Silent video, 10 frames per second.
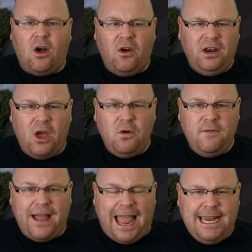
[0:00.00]
on loan
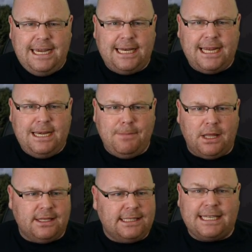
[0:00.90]
for 18
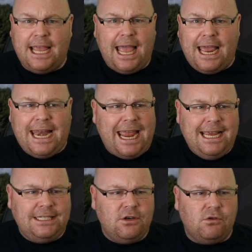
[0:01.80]
months and
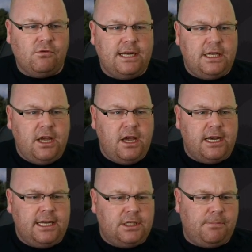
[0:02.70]
isn't
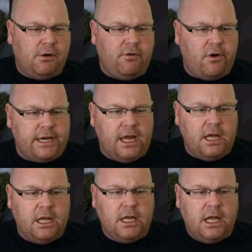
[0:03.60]
returning to Peronia